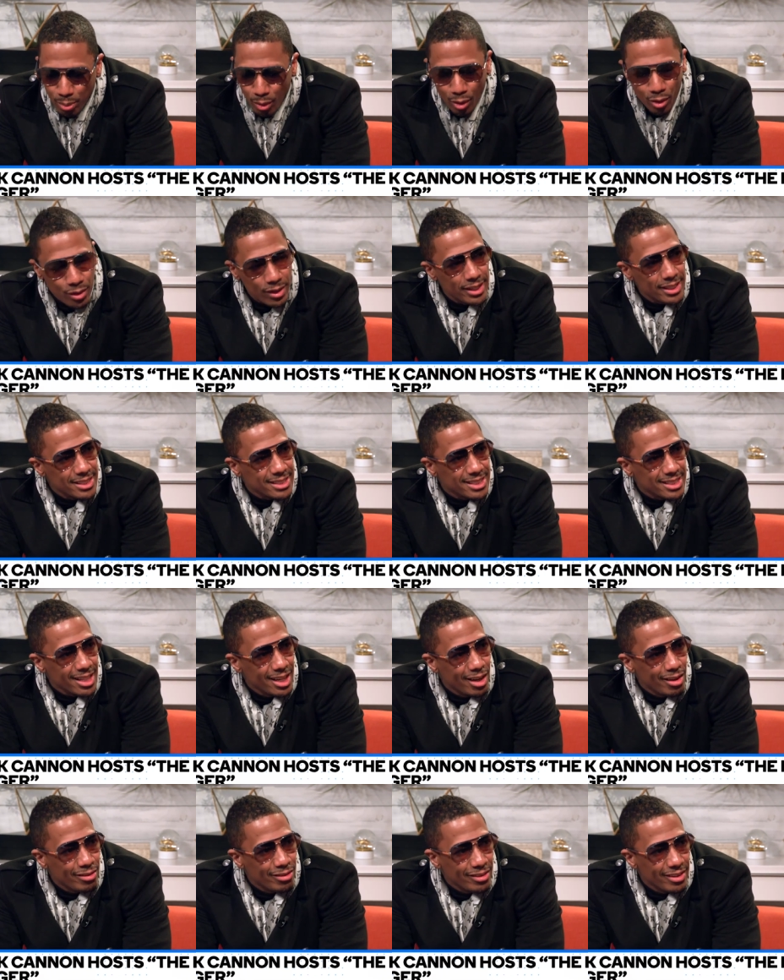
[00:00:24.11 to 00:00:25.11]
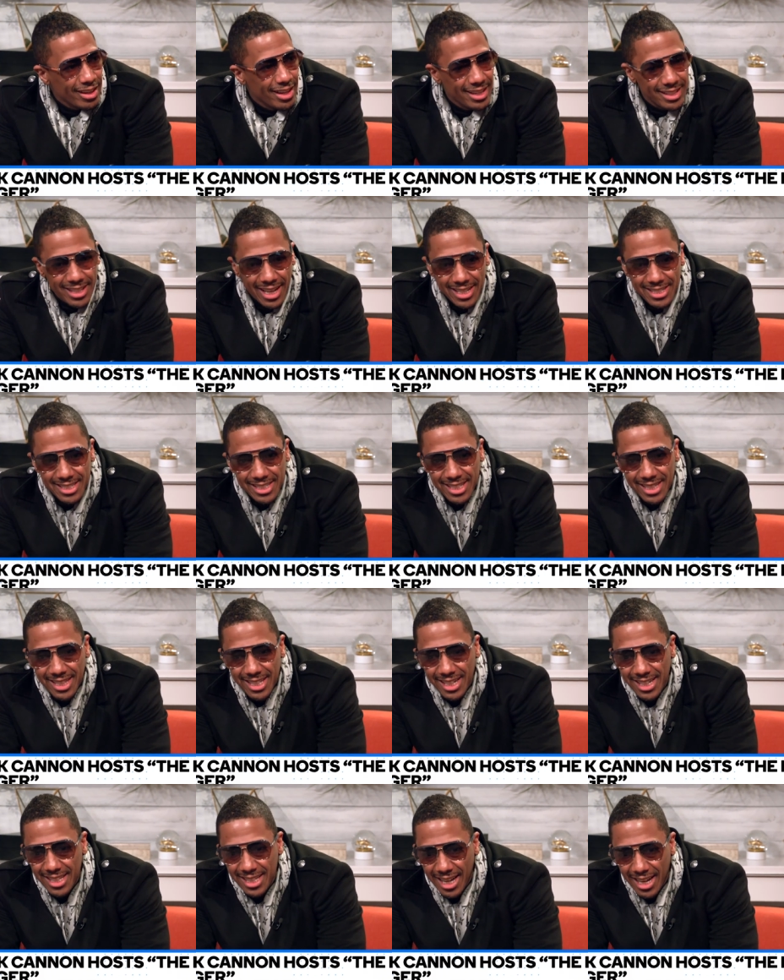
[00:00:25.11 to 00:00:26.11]
boring stuff, and that's the
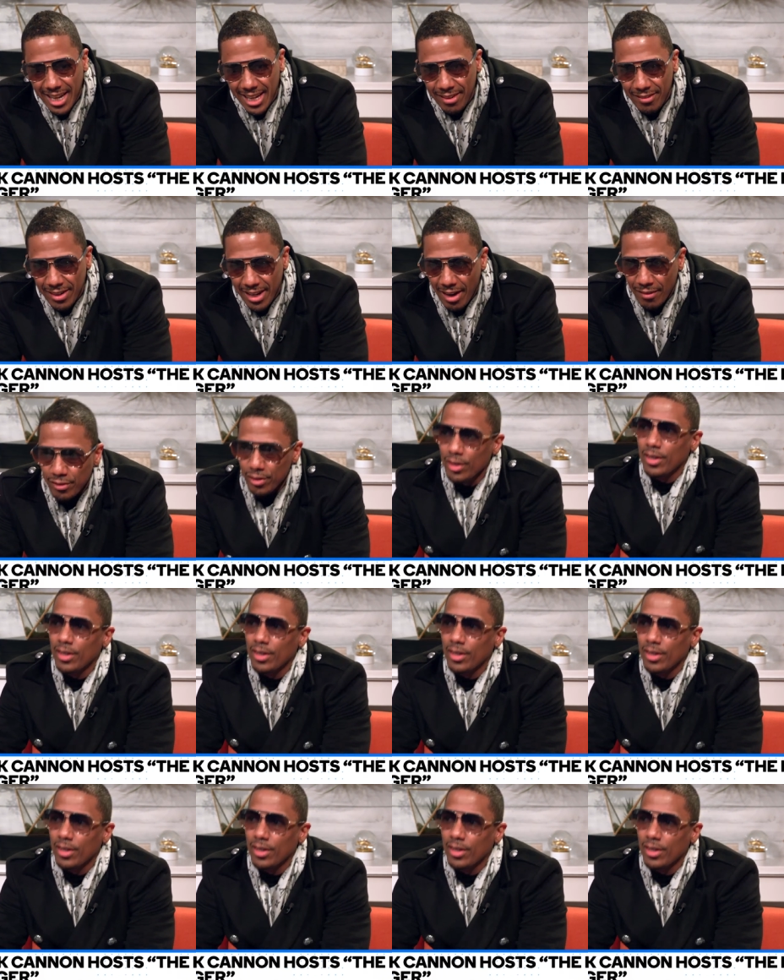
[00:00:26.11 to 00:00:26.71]
thing. Like even